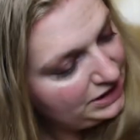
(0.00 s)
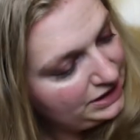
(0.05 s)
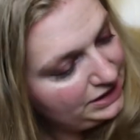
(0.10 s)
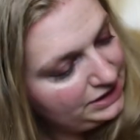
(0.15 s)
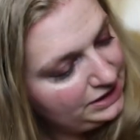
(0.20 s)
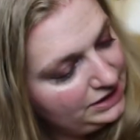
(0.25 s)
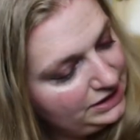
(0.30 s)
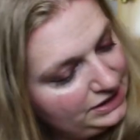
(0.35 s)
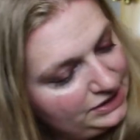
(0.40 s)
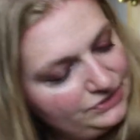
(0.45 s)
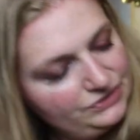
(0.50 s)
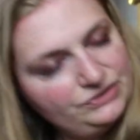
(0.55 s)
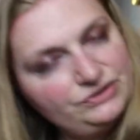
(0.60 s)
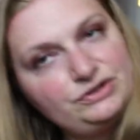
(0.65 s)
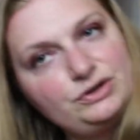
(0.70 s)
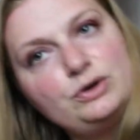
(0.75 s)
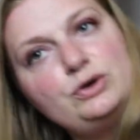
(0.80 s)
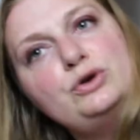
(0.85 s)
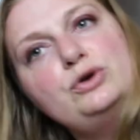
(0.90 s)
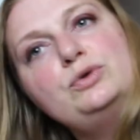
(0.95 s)
And it is
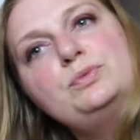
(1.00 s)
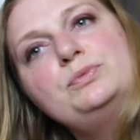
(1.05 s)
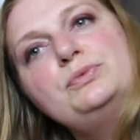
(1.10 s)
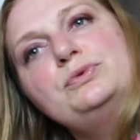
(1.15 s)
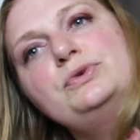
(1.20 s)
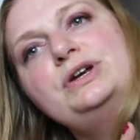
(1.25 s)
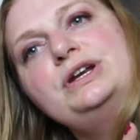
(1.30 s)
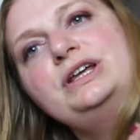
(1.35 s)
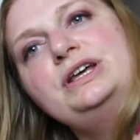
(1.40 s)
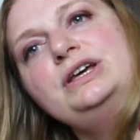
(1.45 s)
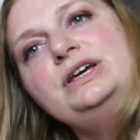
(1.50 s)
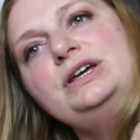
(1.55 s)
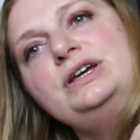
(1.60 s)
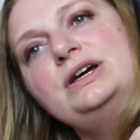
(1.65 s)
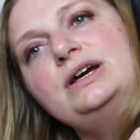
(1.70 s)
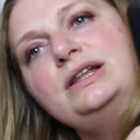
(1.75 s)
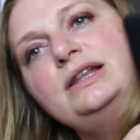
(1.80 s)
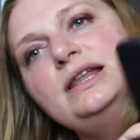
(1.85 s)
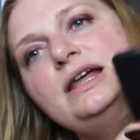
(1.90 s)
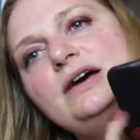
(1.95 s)
so pretty.
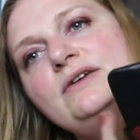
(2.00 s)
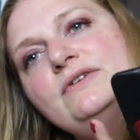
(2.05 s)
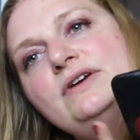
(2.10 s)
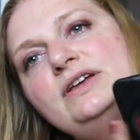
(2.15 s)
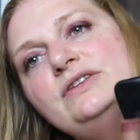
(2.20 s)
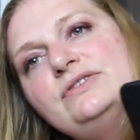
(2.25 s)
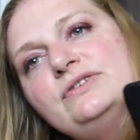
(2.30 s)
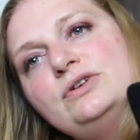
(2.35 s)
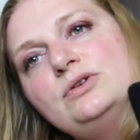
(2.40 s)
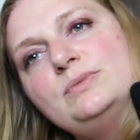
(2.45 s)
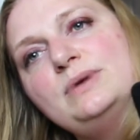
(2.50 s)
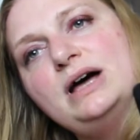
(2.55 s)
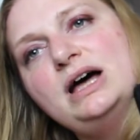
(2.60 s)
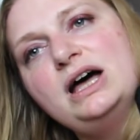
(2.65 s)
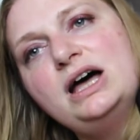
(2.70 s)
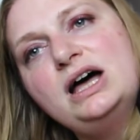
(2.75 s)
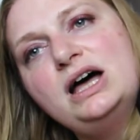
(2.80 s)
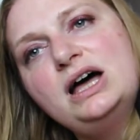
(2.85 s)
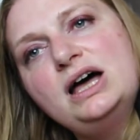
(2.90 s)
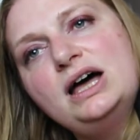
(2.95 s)
I love it so
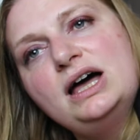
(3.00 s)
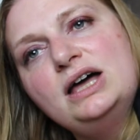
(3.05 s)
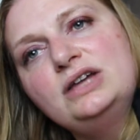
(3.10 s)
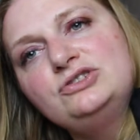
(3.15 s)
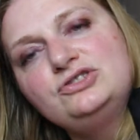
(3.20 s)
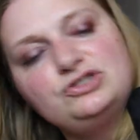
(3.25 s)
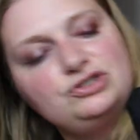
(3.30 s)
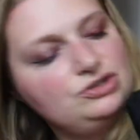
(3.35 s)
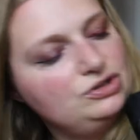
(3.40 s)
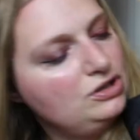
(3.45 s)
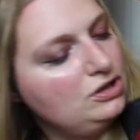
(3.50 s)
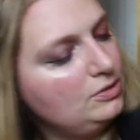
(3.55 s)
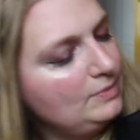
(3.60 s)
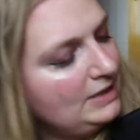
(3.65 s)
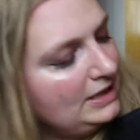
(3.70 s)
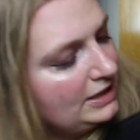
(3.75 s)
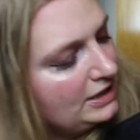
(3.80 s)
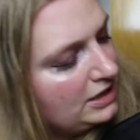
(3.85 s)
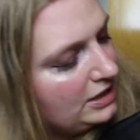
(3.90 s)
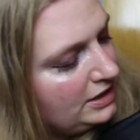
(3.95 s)
much. Oh
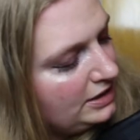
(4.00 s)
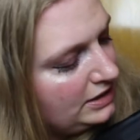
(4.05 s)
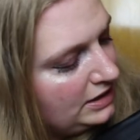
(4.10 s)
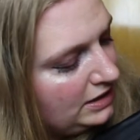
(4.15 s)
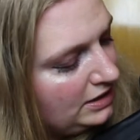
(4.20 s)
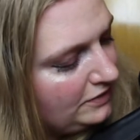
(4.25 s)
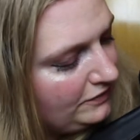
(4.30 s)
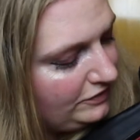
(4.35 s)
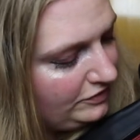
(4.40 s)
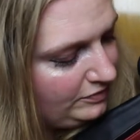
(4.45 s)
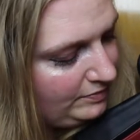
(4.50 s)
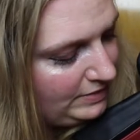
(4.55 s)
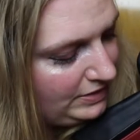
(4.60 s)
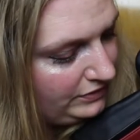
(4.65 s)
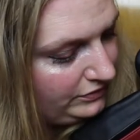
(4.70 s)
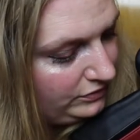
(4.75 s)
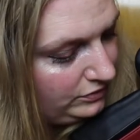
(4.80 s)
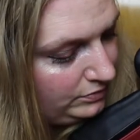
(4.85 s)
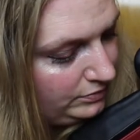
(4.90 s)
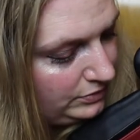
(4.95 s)
my god, I love this
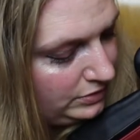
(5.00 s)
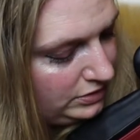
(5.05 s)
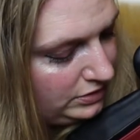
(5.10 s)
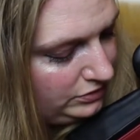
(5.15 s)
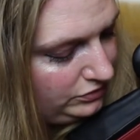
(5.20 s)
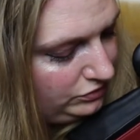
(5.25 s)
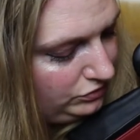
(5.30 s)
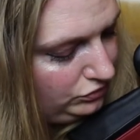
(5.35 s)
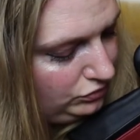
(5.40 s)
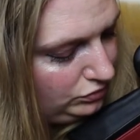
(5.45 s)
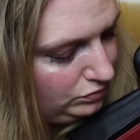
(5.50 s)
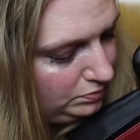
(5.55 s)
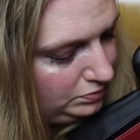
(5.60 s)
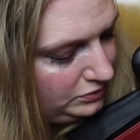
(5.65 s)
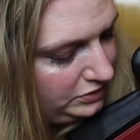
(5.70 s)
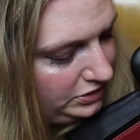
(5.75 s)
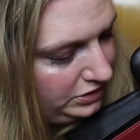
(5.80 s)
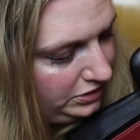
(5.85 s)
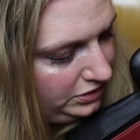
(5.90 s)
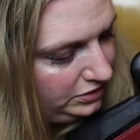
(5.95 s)
bag so much. It's so
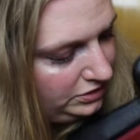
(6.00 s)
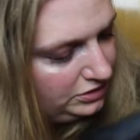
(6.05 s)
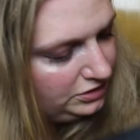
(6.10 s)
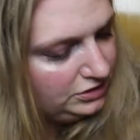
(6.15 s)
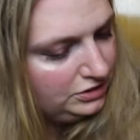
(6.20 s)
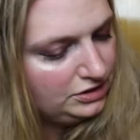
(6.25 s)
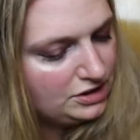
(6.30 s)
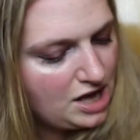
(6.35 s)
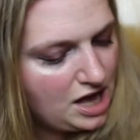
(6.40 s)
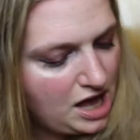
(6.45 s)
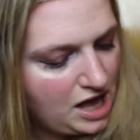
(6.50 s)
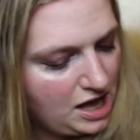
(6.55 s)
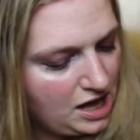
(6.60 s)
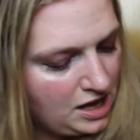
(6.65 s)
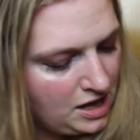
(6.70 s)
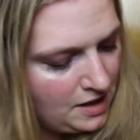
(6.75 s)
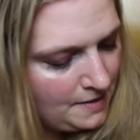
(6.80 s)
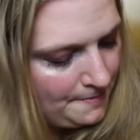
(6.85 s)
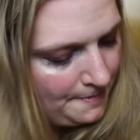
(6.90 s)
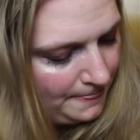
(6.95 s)
pretty.
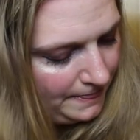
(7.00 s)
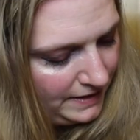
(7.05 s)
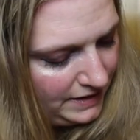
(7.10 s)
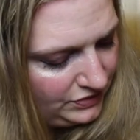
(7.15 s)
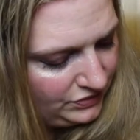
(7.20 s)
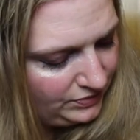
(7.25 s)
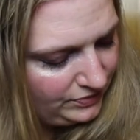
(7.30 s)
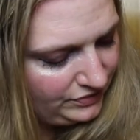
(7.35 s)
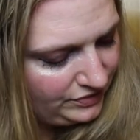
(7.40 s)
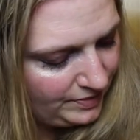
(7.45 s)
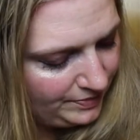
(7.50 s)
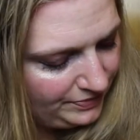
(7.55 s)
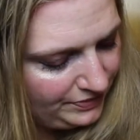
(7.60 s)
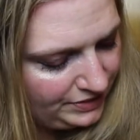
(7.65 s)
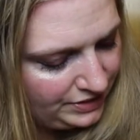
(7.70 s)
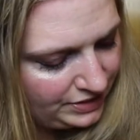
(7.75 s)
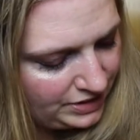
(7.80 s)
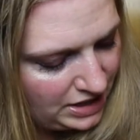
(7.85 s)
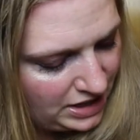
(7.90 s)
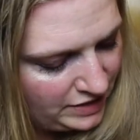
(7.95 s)
Um, this was
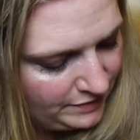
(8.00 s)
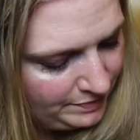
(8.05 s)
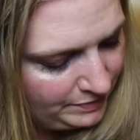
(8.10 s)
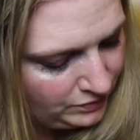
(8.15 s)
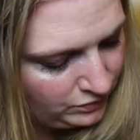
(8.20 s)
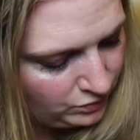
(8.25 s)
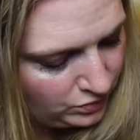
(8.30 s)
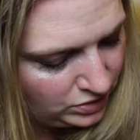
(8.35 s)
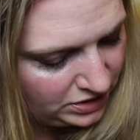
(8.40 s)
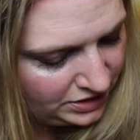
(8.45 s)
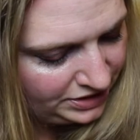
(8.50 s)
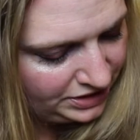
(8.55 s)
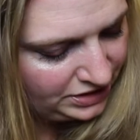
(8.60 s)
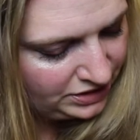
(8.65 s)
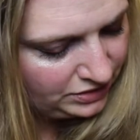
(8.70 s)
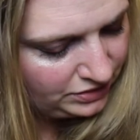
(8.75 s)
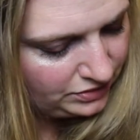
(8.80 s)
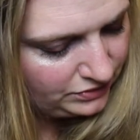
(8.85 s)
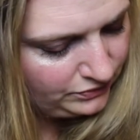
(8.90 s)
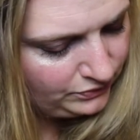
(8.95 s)
something I've been
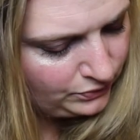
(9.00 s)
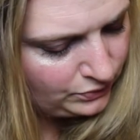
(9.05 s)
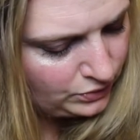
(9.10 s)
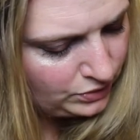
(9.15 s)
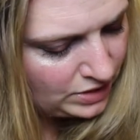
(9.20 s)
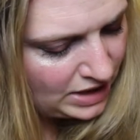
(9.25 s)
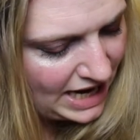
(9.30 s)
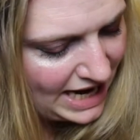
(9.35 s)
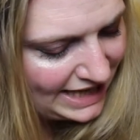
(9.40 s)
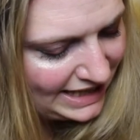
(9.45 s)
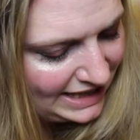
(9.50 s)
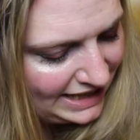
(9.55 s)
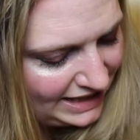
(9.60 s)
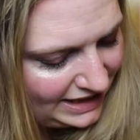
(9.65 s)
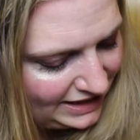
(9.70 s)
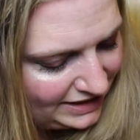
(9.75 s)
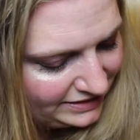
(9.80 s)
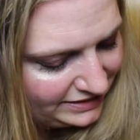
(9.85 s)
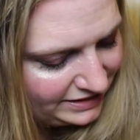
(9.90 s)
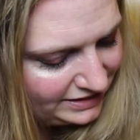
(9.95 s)
wanting for I
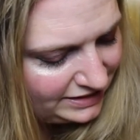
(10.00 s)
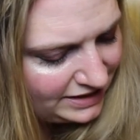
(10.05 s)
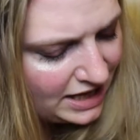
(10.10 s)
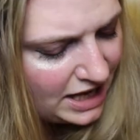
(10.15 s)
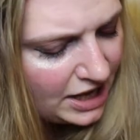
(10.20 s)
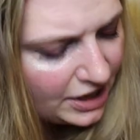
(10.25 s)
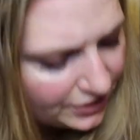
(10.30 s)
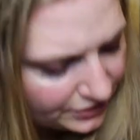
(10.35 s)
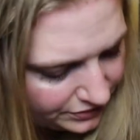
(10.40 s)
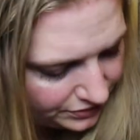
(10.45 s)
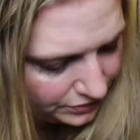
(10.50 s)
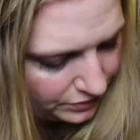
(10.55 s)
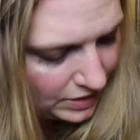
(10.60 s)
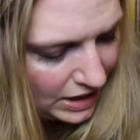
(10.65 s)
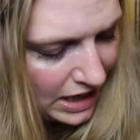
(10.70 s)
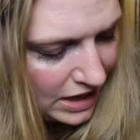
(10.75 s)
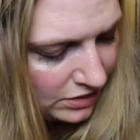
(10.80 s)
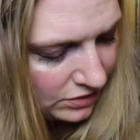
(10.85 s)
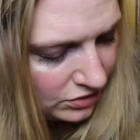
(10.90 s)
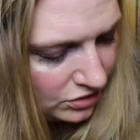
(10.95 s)
can't tell you
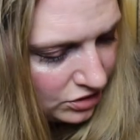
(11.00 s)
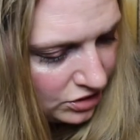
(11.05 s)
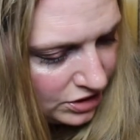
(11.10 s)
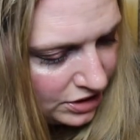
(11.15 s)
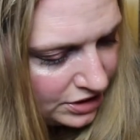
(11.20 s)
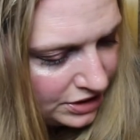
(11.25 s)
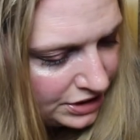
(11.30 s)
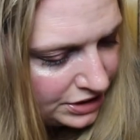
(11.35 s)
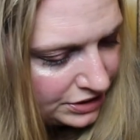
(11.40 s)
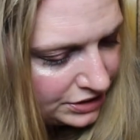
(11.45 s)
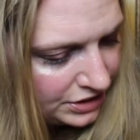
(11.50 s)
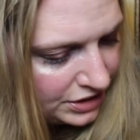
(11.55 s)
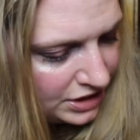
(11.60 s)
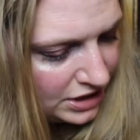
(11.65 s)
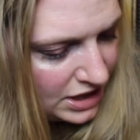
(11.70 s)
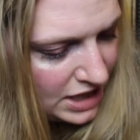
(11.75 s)
how long.